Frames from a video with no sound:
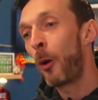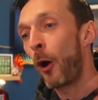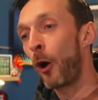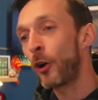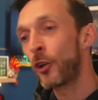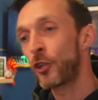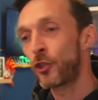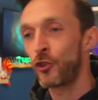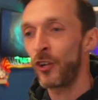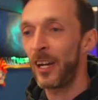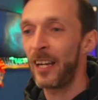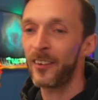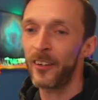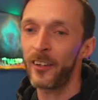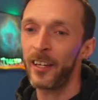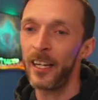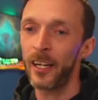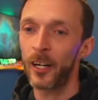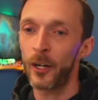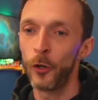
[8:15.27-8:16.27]
Pug Trader
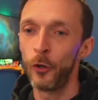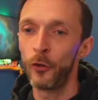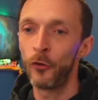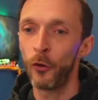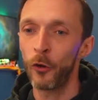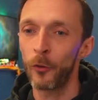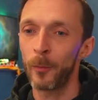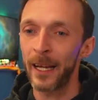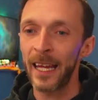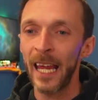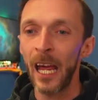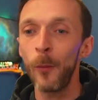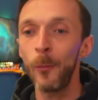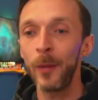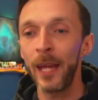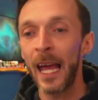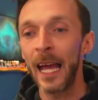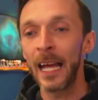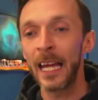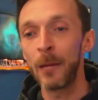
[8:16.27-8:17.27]
here, who took my
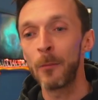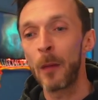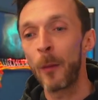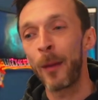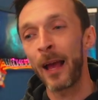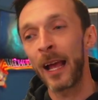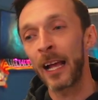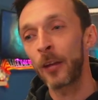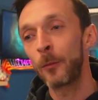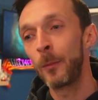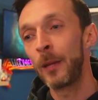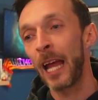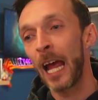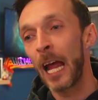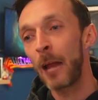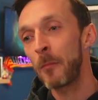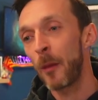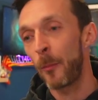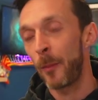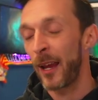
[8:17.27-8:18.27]
Cambiaghi, my Backman,
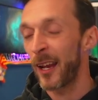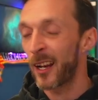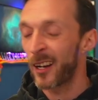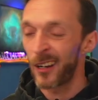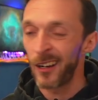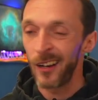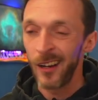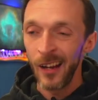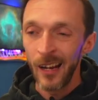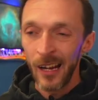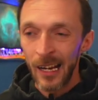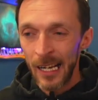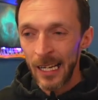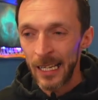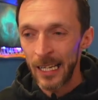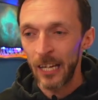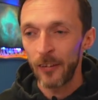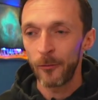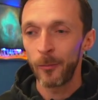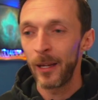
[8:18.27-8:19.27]
and my Becker,
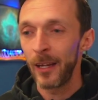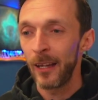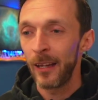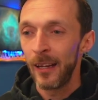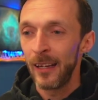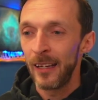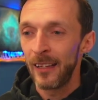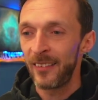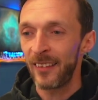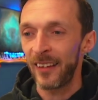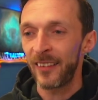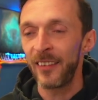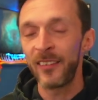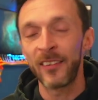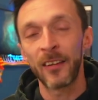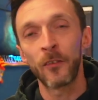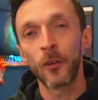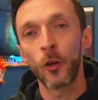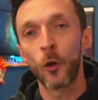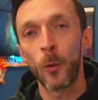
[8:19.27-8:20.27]
and gave me
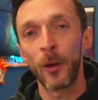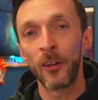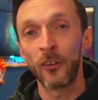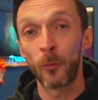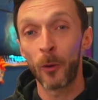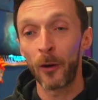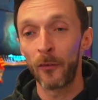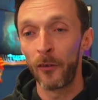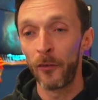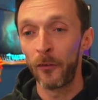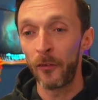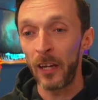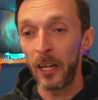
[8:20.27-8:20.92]
67 quid's worth of